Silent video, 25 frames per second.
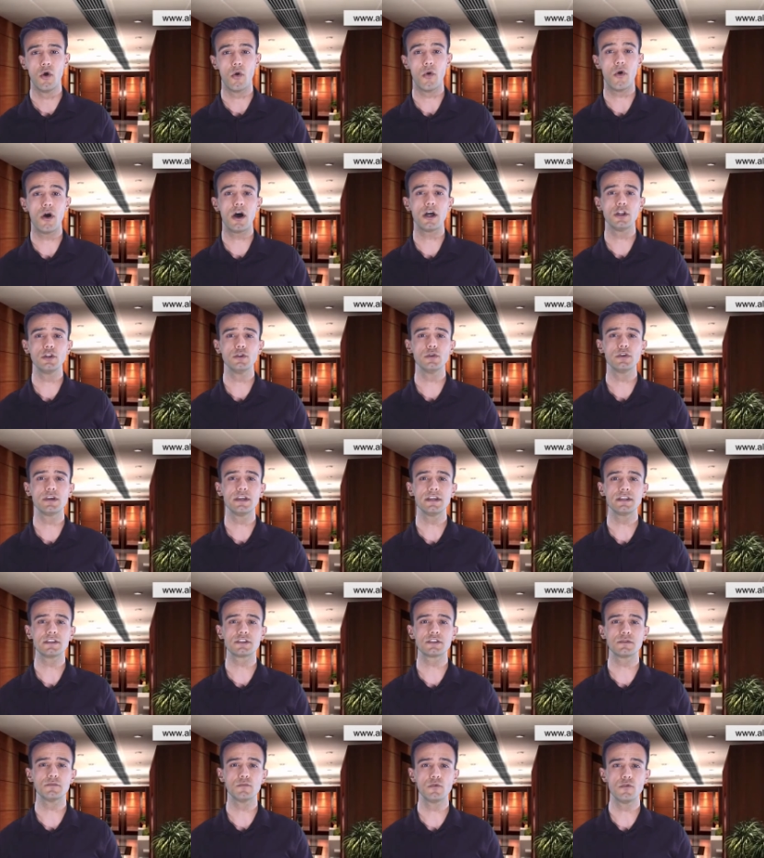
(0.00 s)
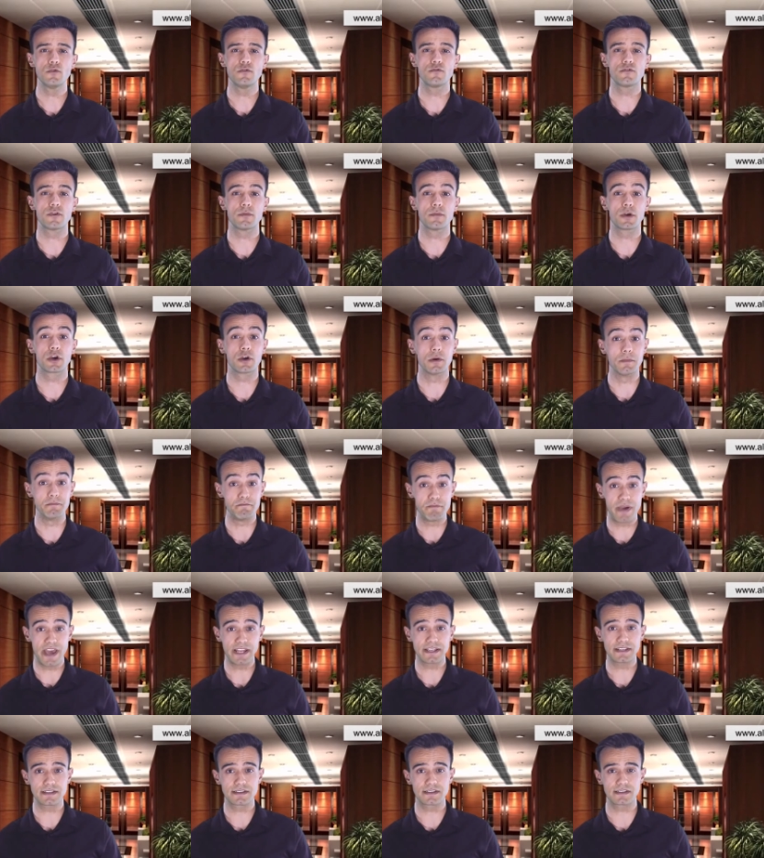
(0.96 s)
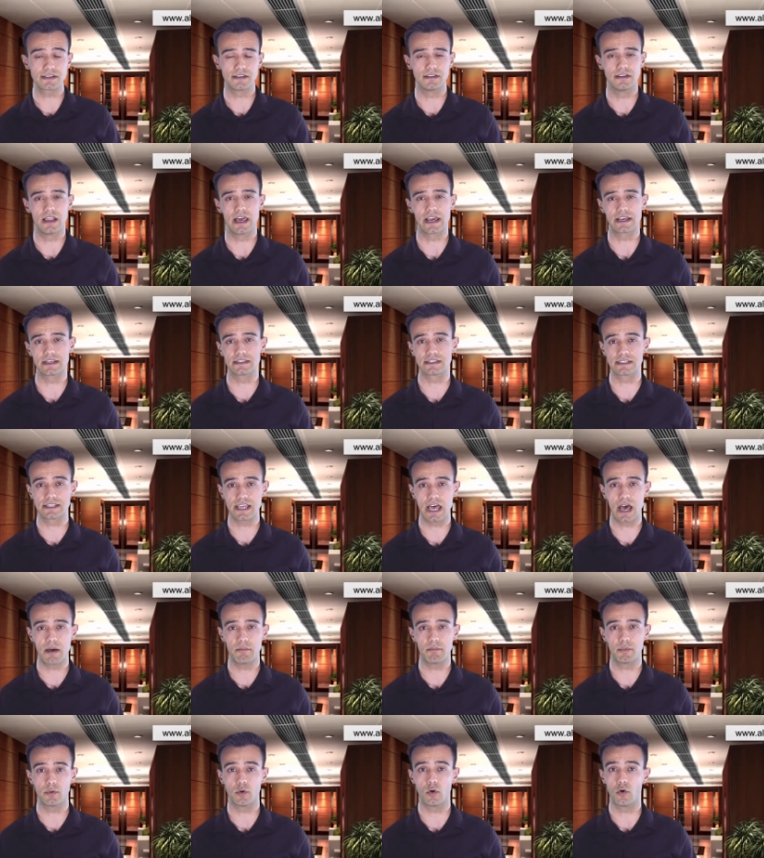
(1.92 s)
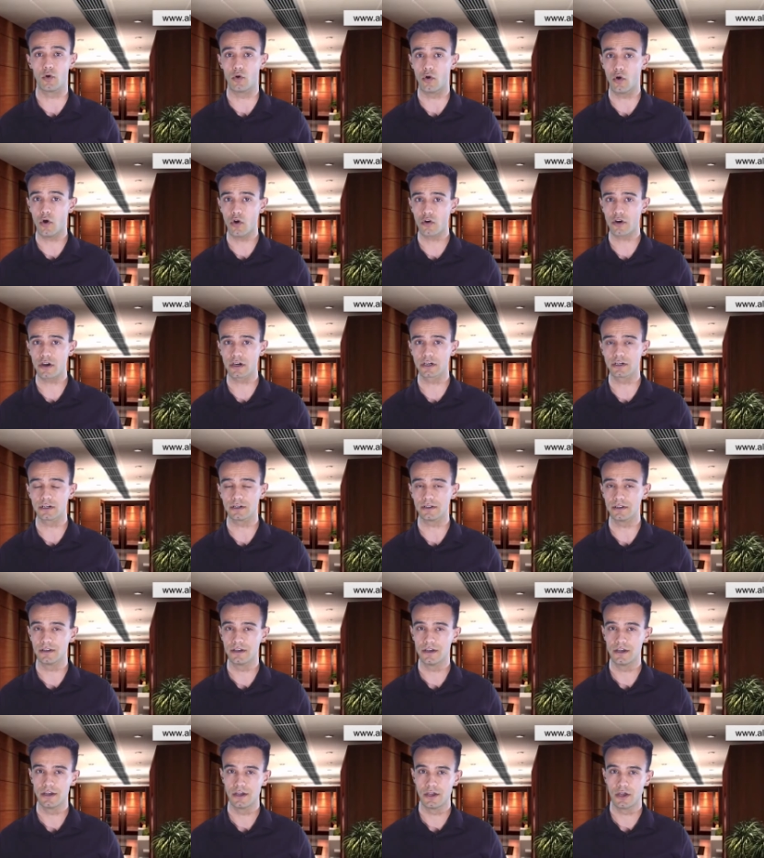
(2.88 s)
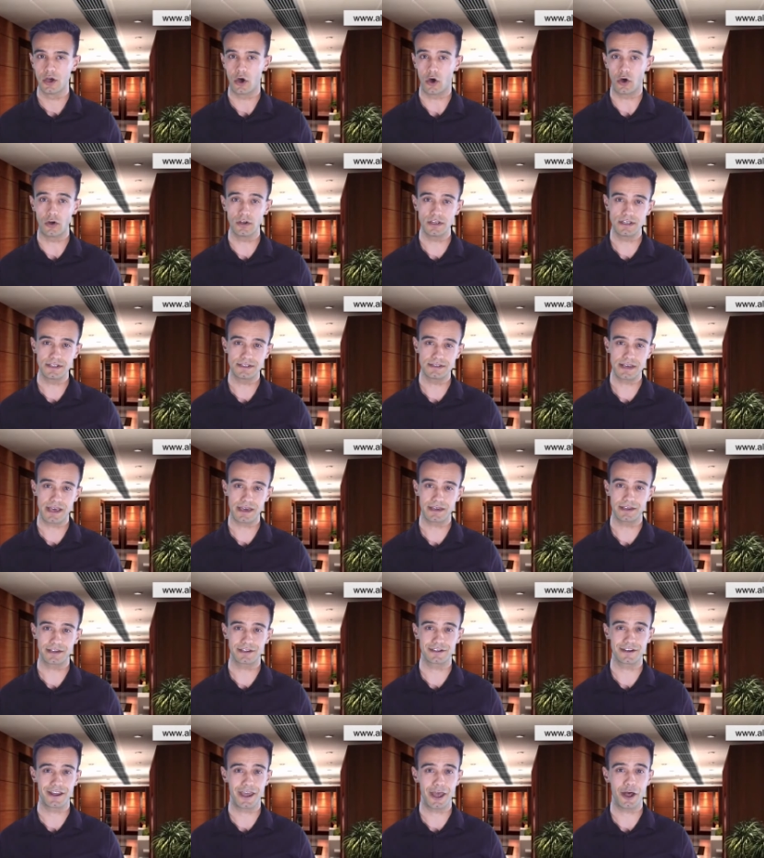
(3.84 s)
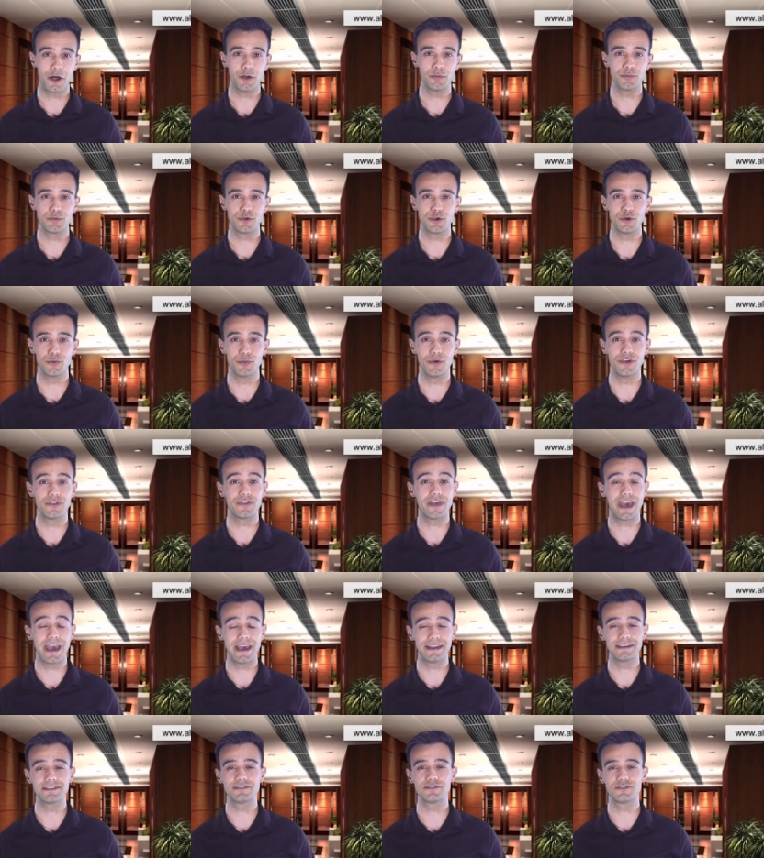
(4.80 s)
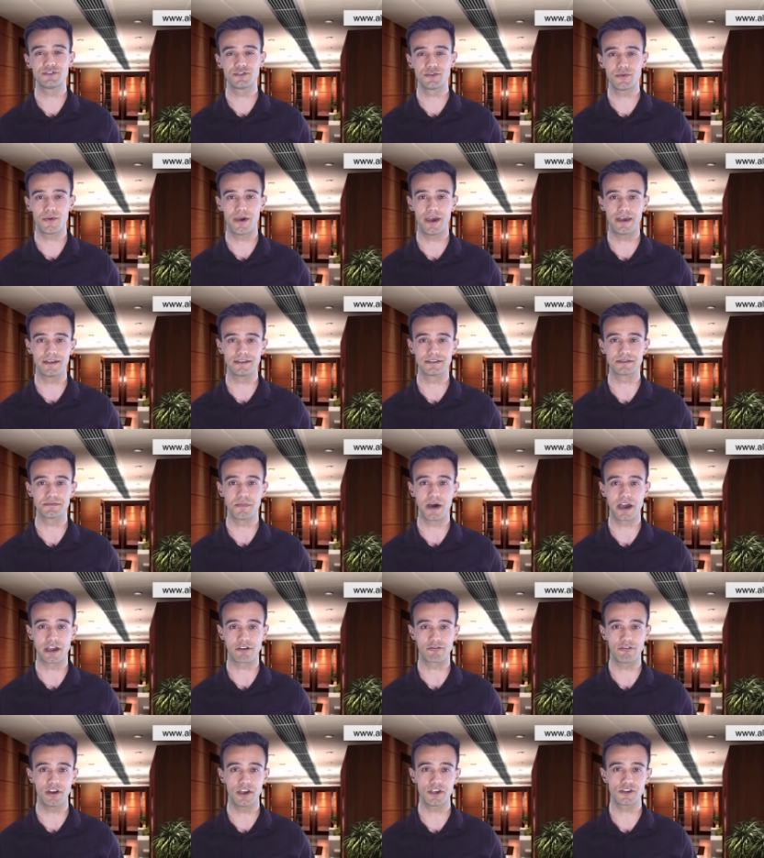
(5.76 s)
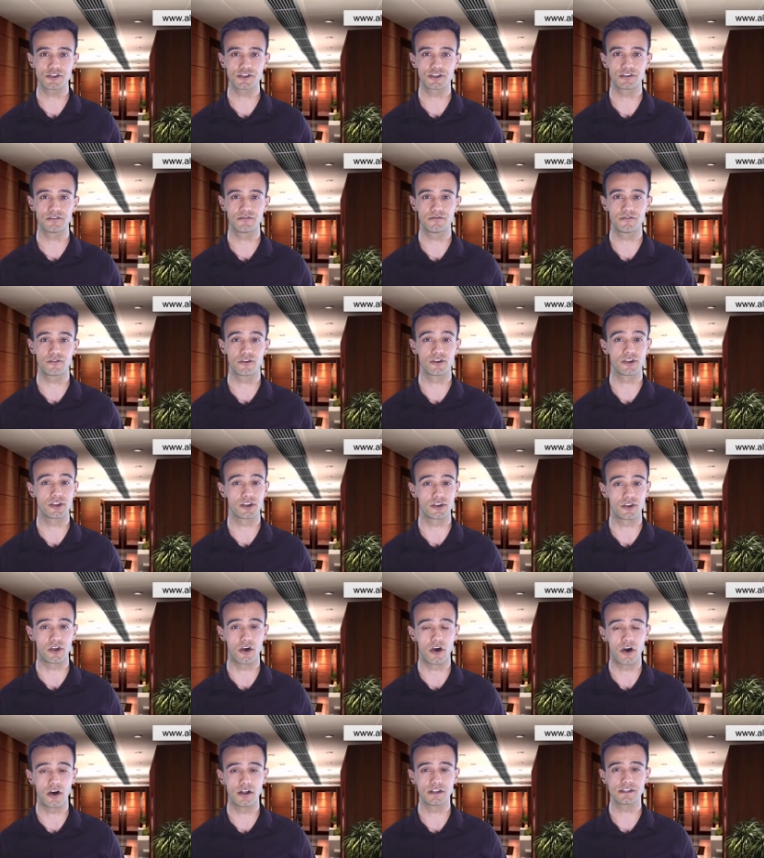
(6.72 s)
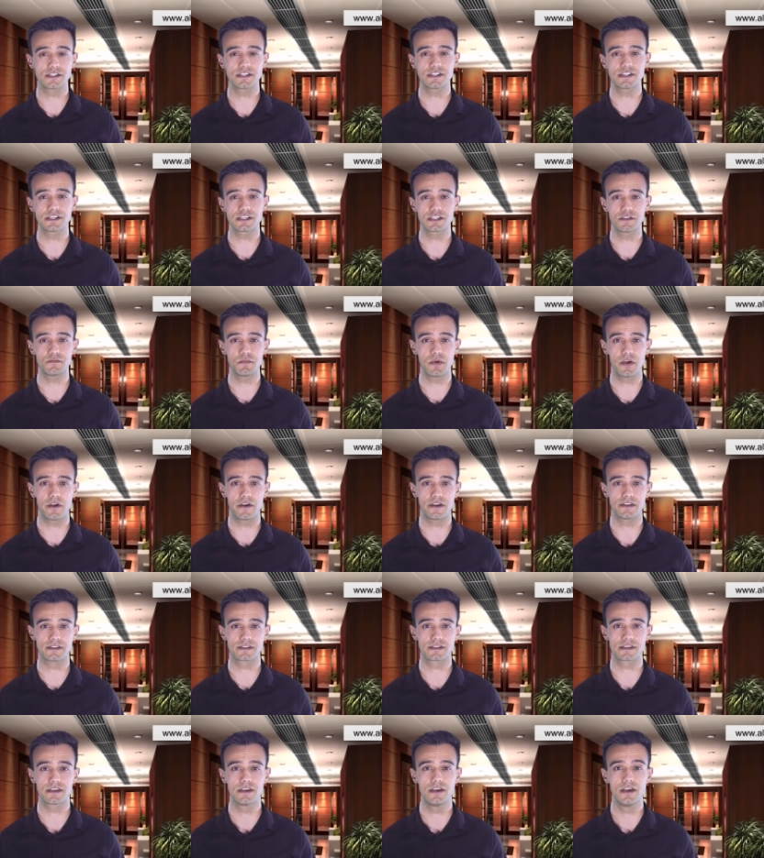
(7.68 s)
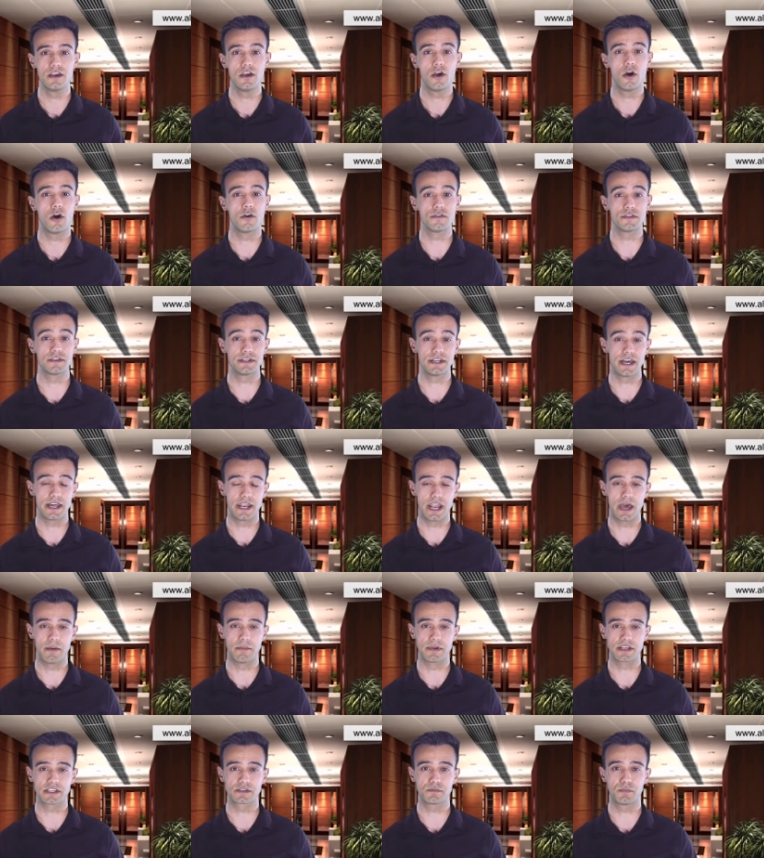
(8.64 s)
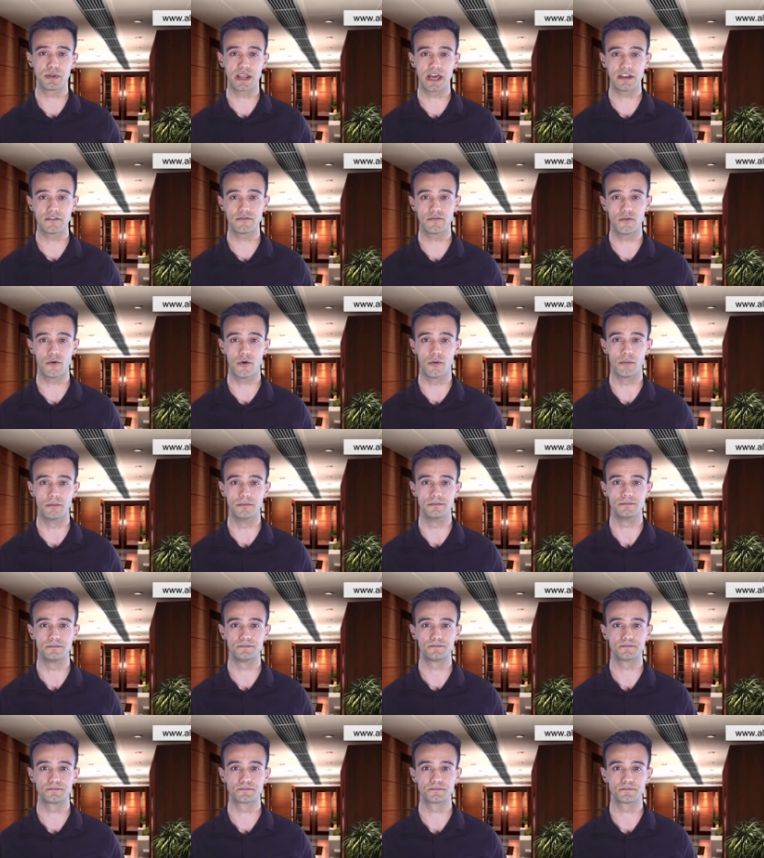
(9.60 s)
or are looking to move from a competitor like SAP or Oracle Alletec can help you with end-to-end migration for an enhanced experience on the Dynamics platform.